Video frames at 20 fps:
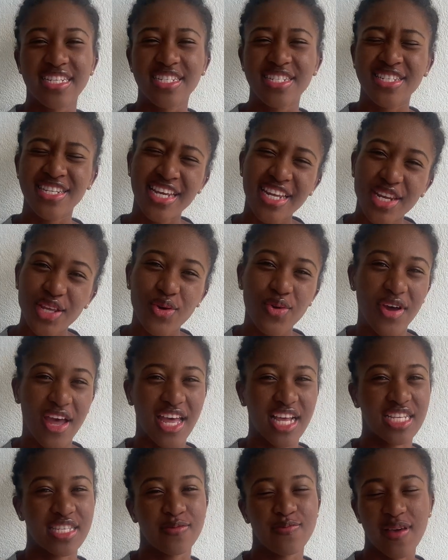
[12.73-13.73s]
Did you
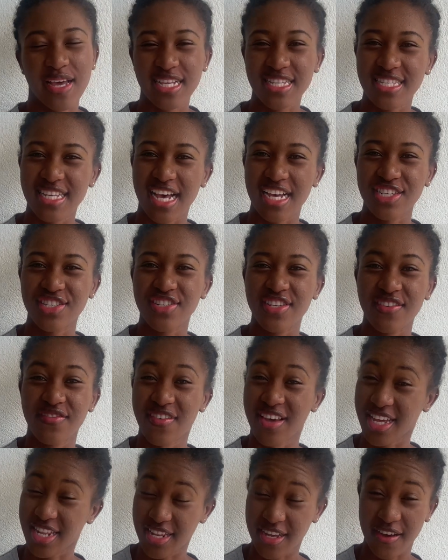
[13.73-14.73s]
expect to achieve
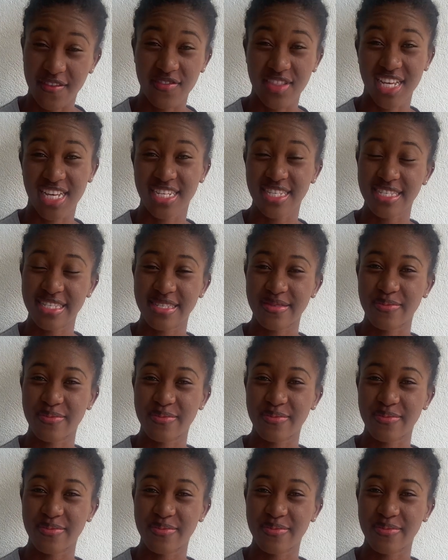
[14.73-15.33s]
any of this?